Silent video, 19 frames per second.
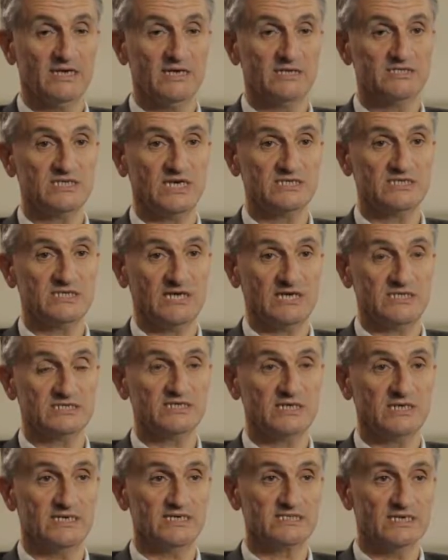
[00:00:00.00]
such as
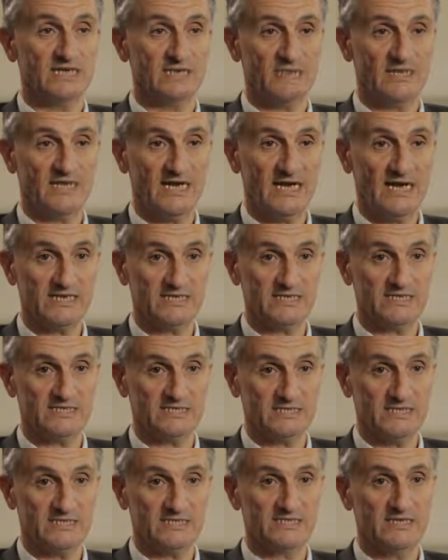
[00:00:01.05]
ischemic heart
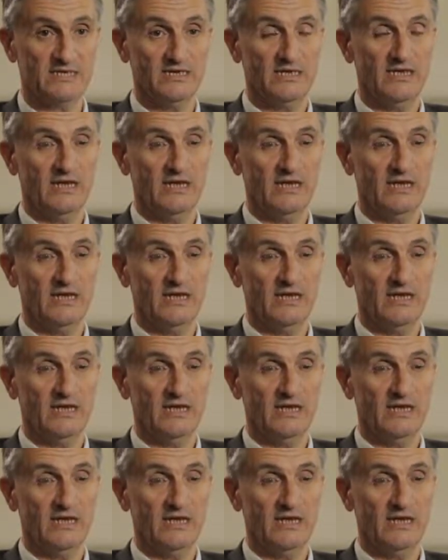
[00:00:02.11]
disease.